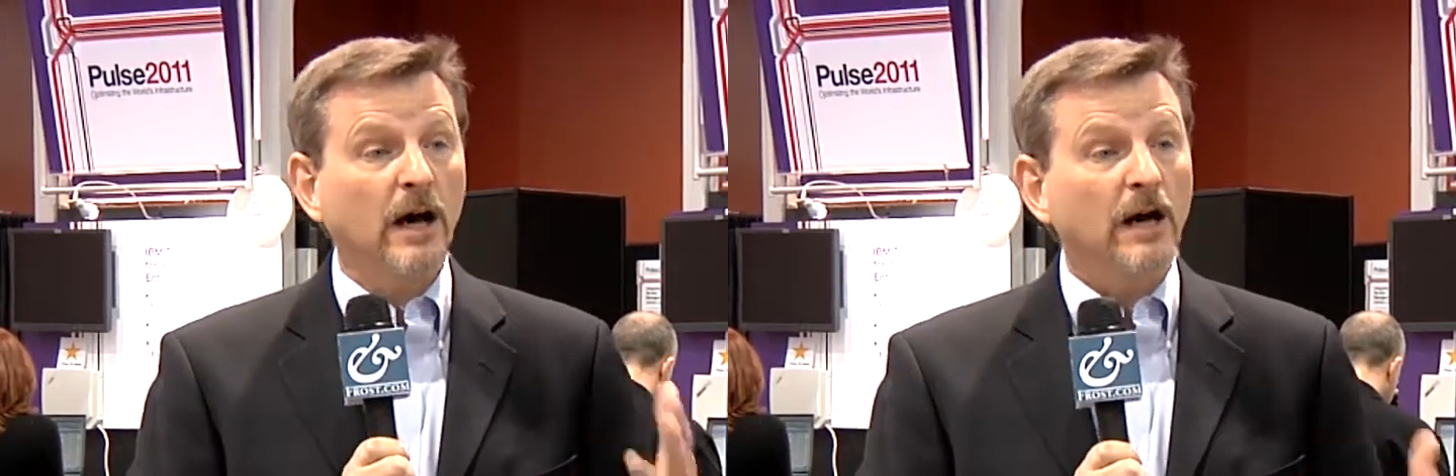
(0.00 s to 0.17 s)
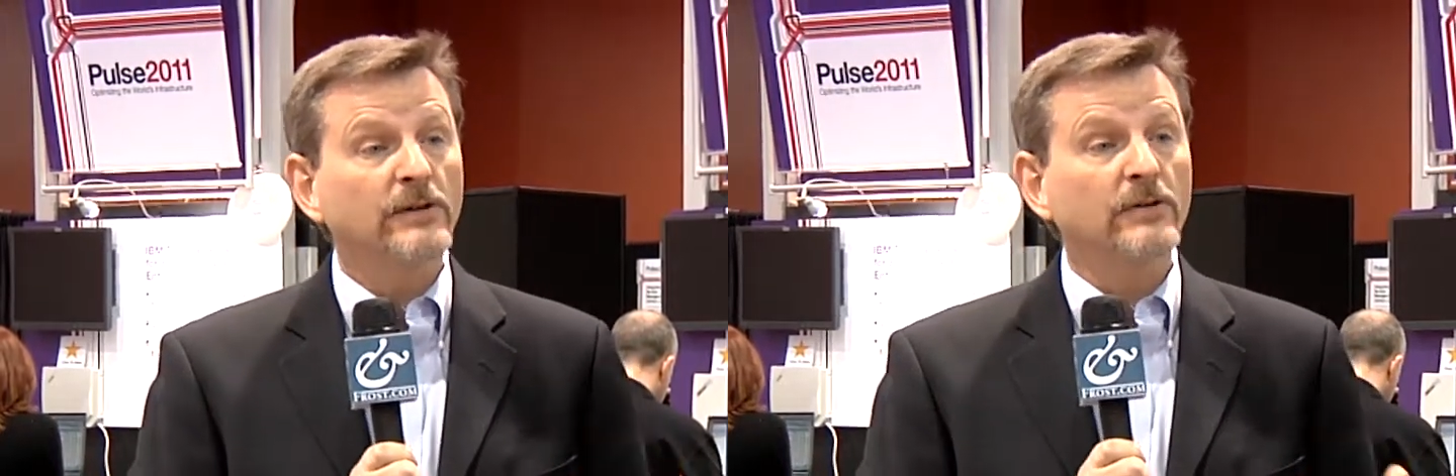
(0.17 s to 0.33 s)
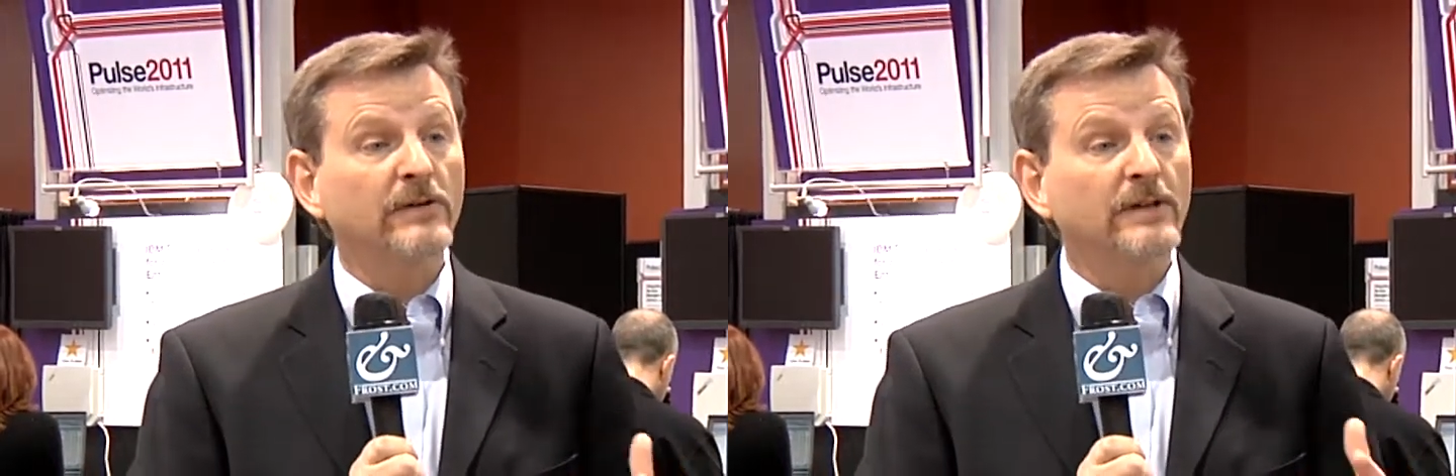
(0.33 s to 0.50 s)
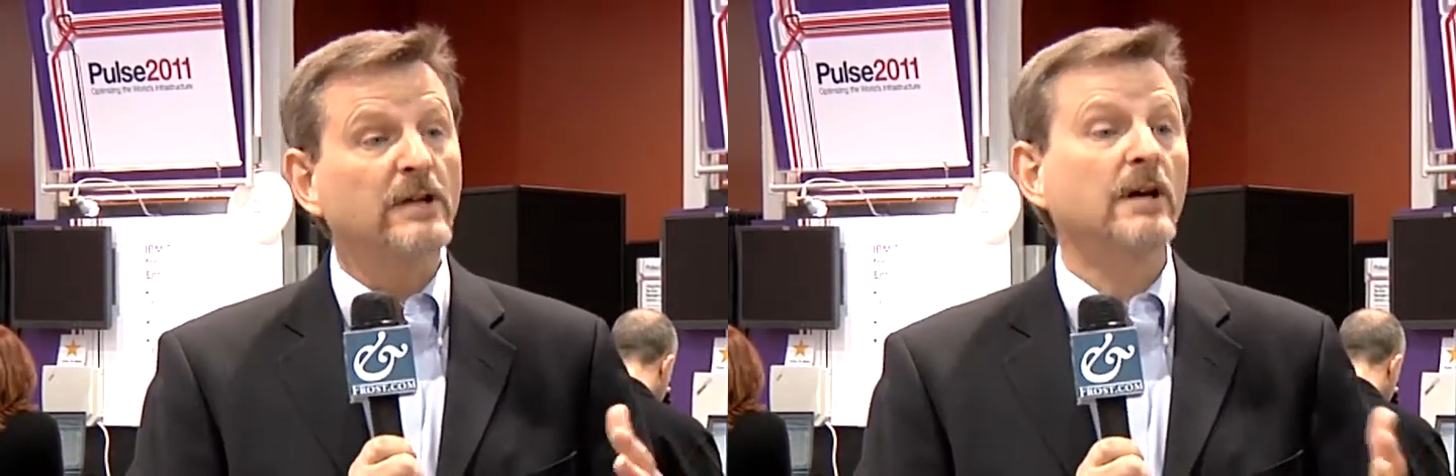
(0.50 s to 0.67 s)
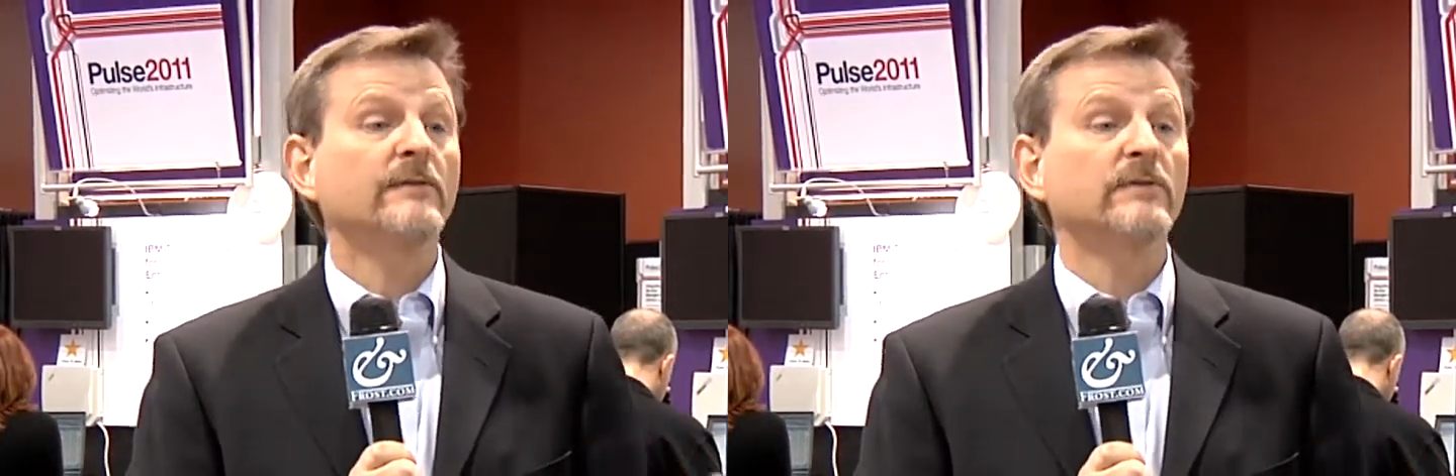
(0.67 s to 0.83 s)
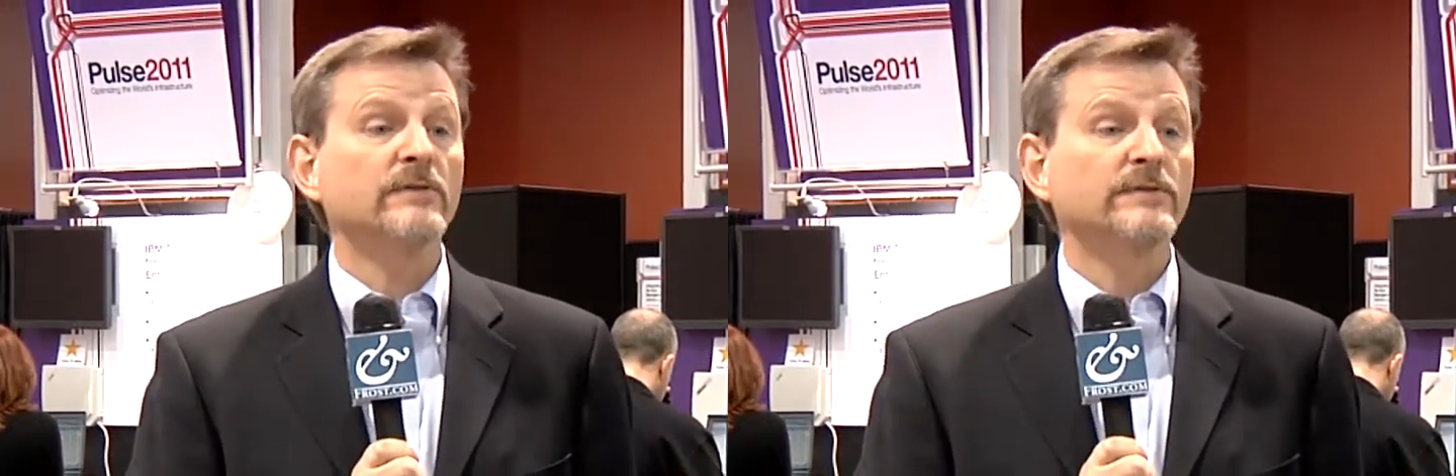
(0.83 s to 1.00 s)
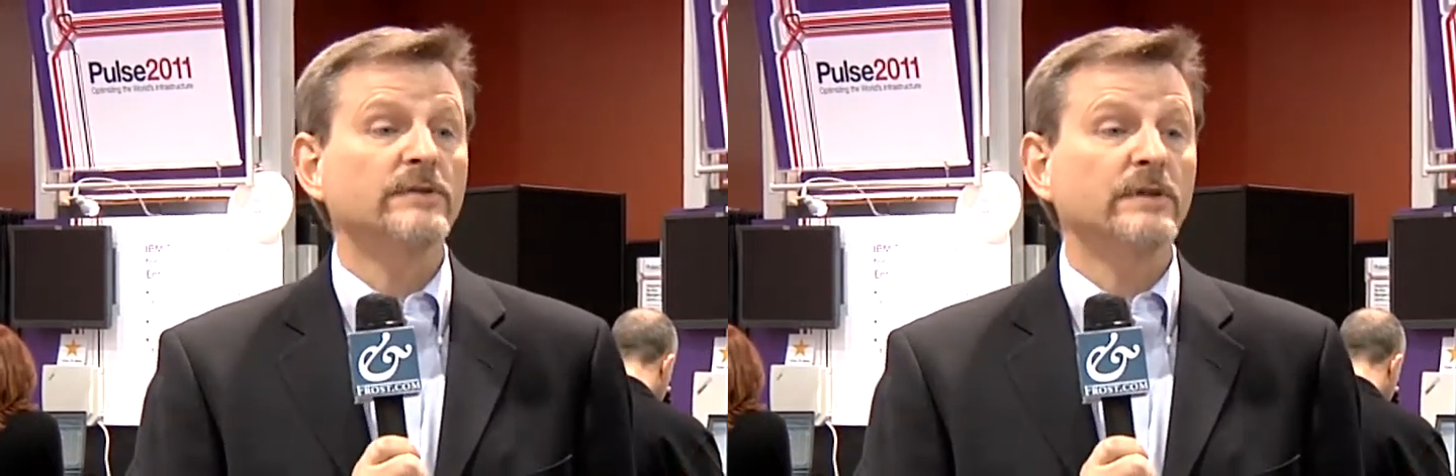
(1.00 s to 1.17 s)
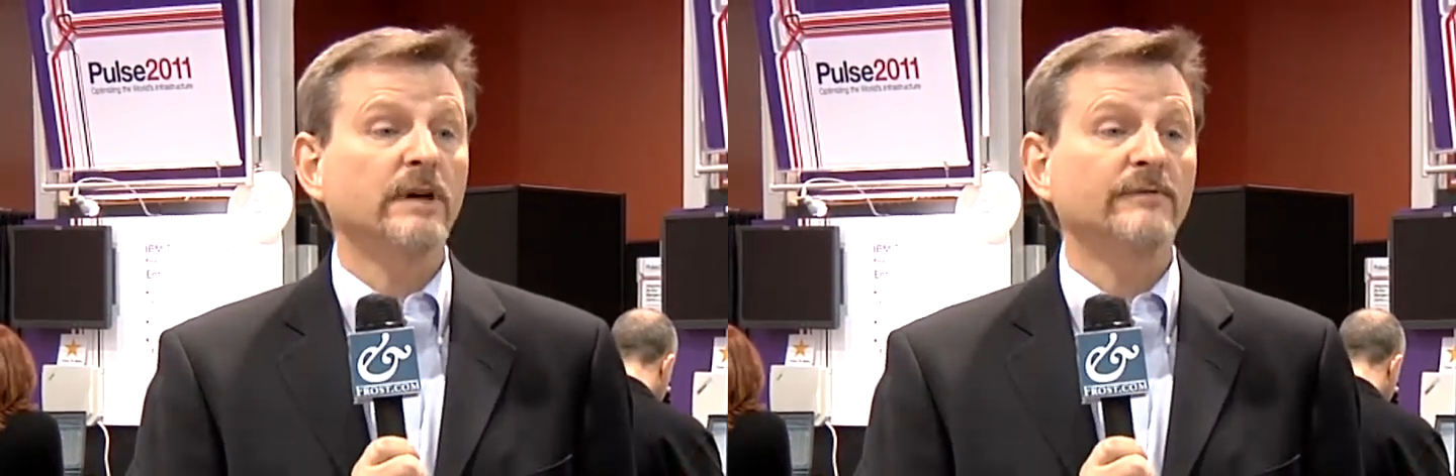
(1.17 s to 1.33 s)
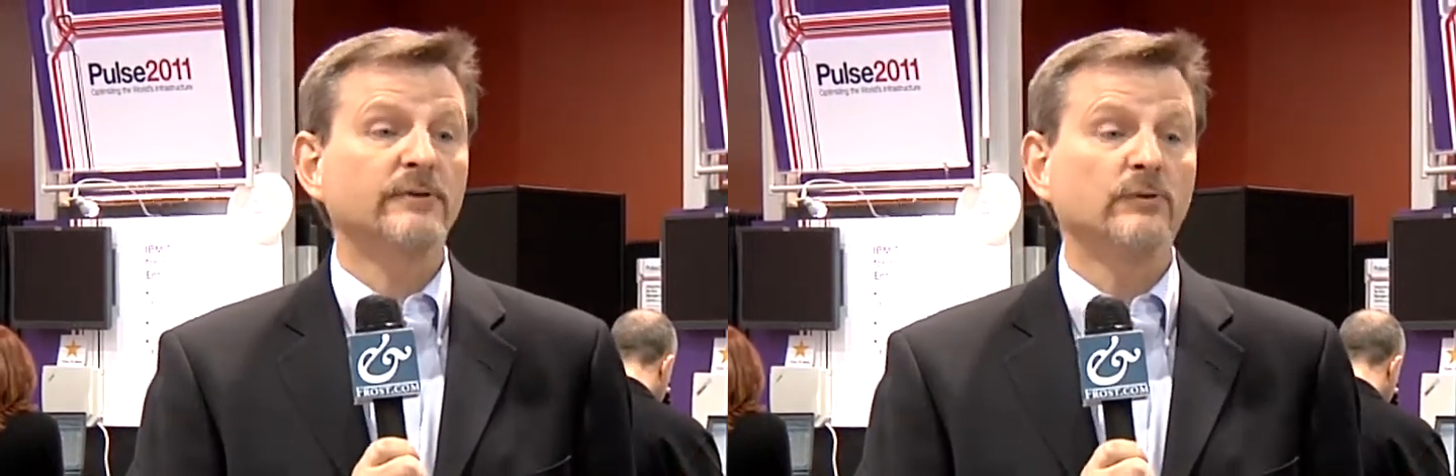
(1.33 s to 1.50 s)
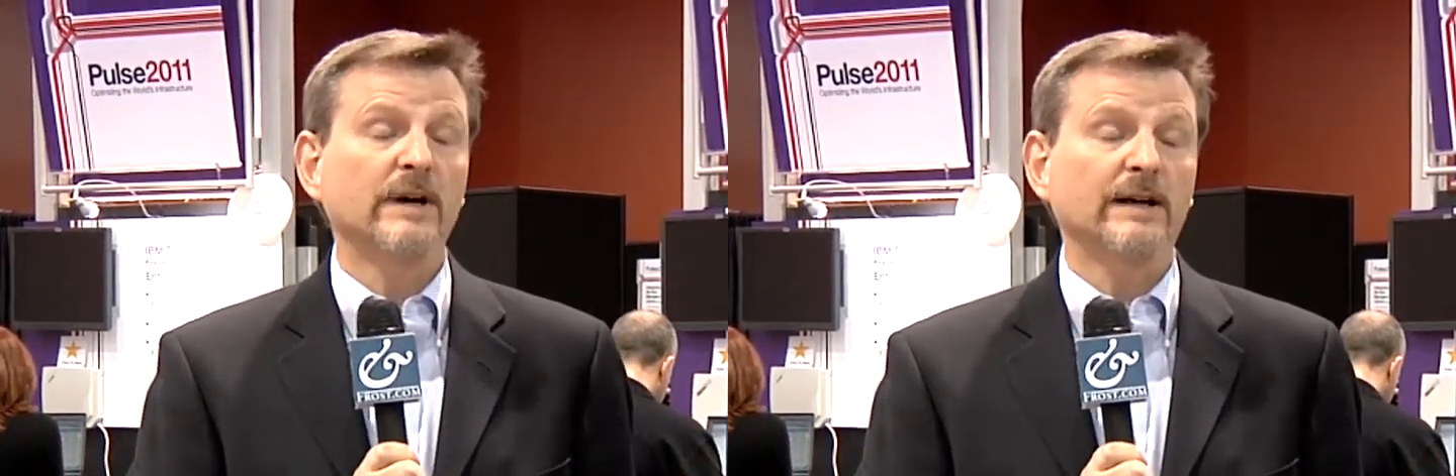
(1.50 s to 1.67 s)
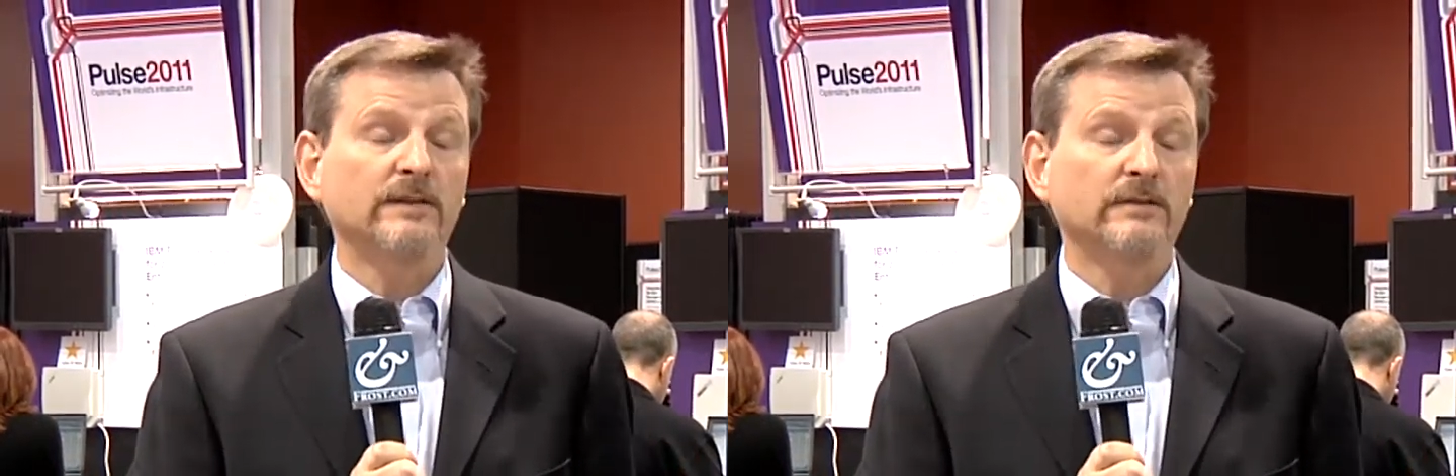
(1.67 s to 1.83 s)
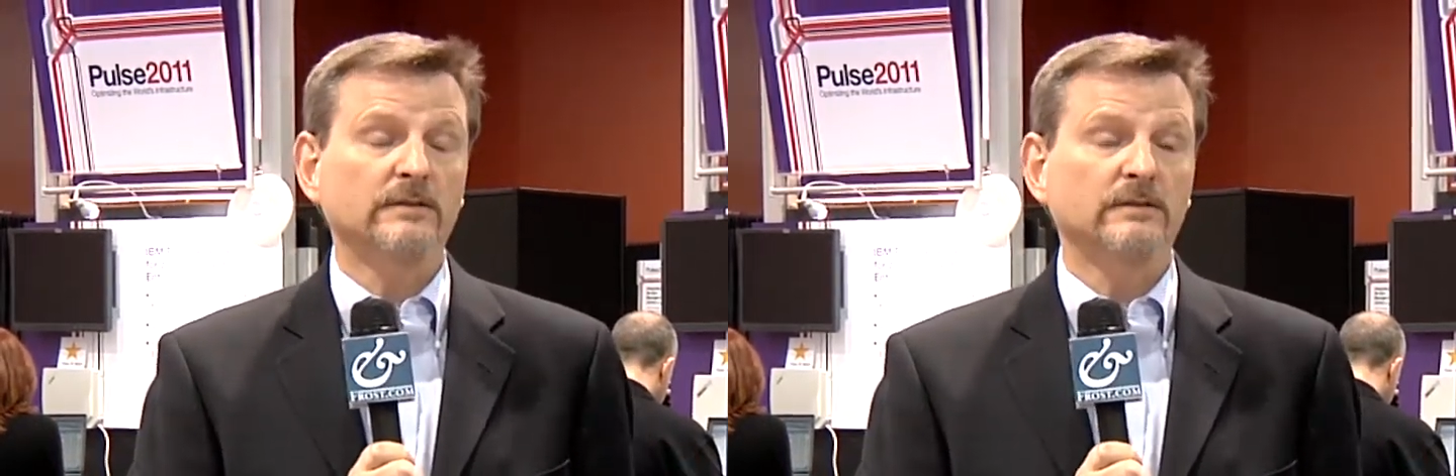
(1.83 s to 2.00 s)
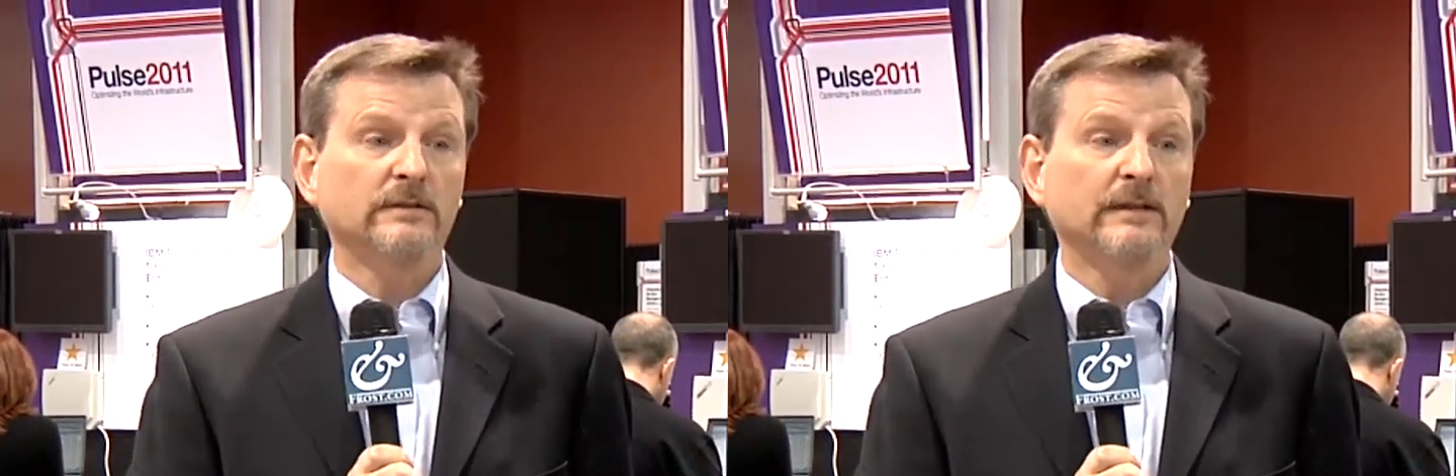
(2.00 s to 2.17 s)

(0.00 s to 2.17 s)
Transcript: under the covers of Director